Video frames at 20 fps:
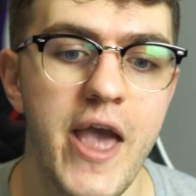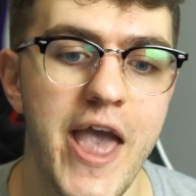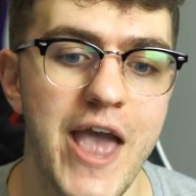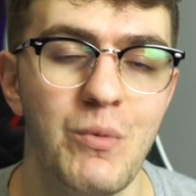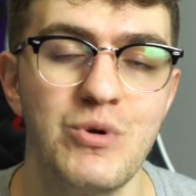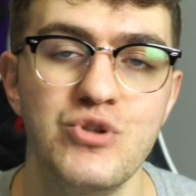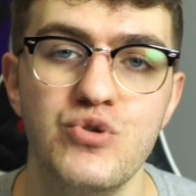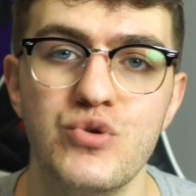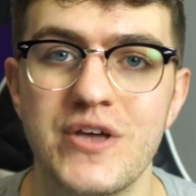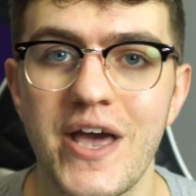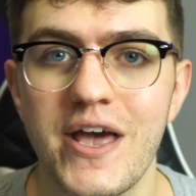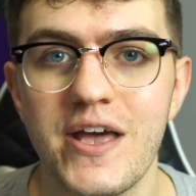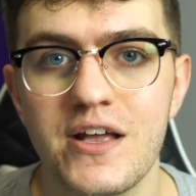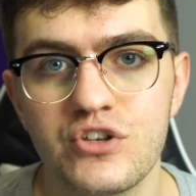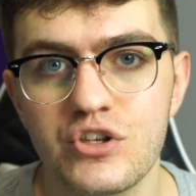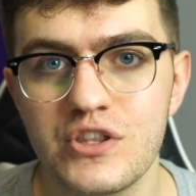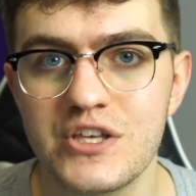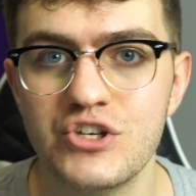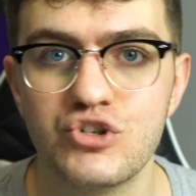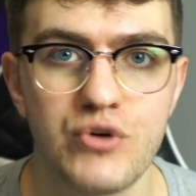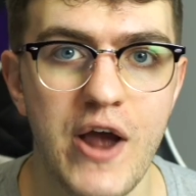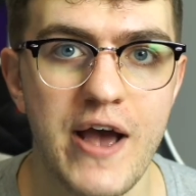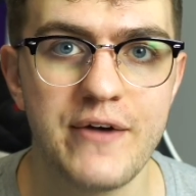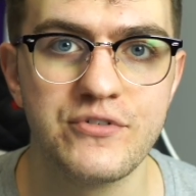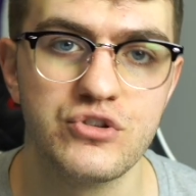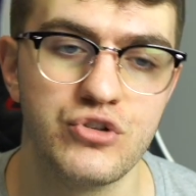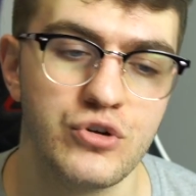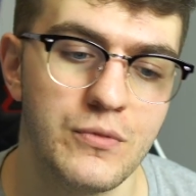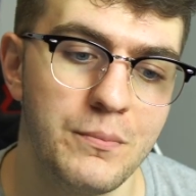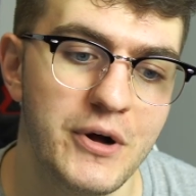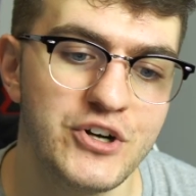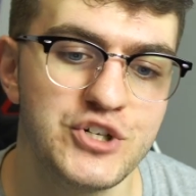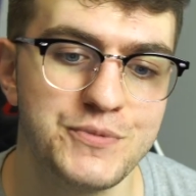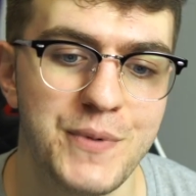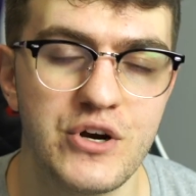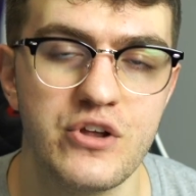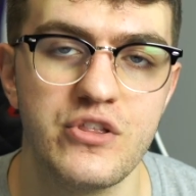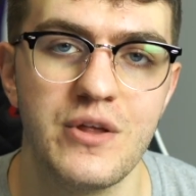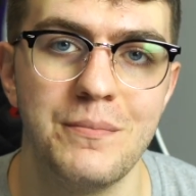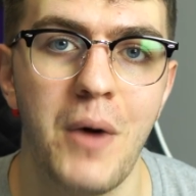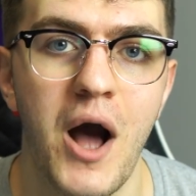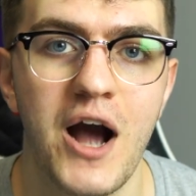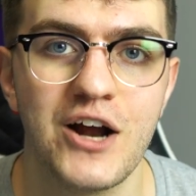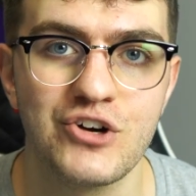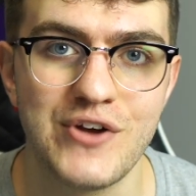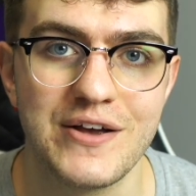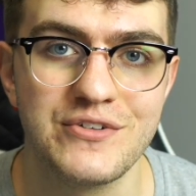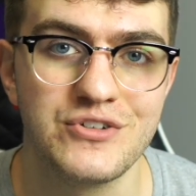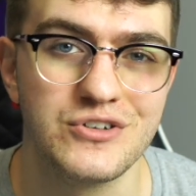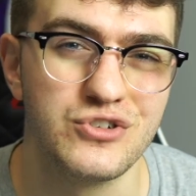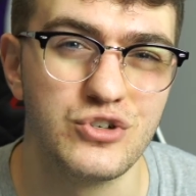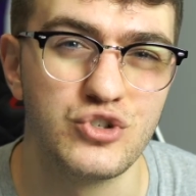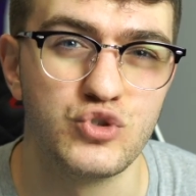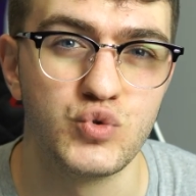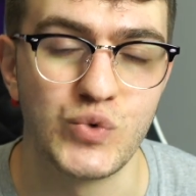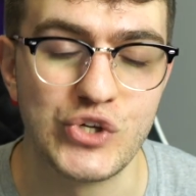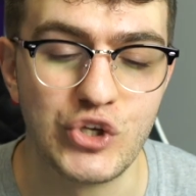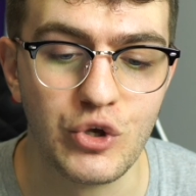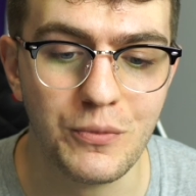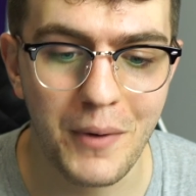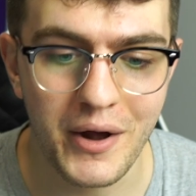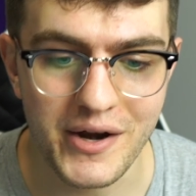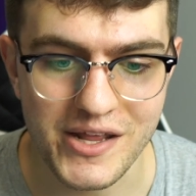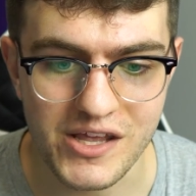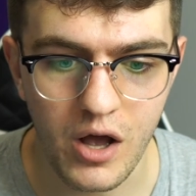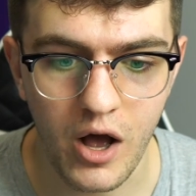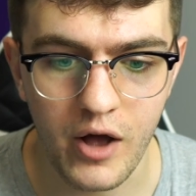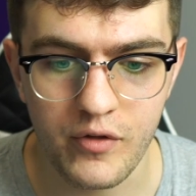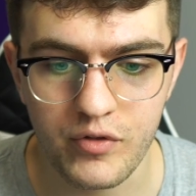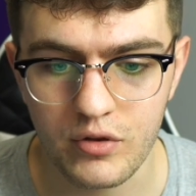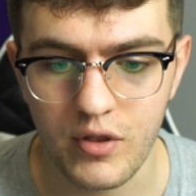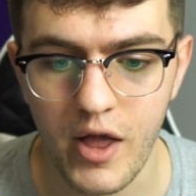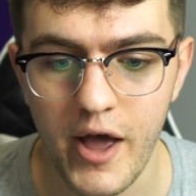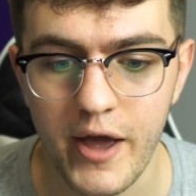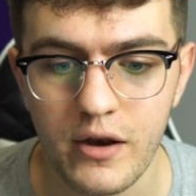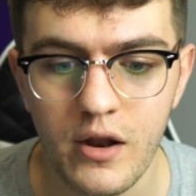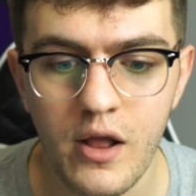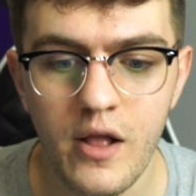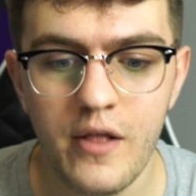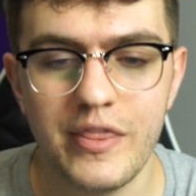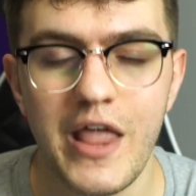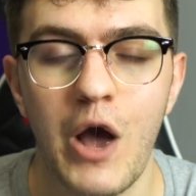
And when you get into these drafts, they're much better than mock drafts because there's real money on the line.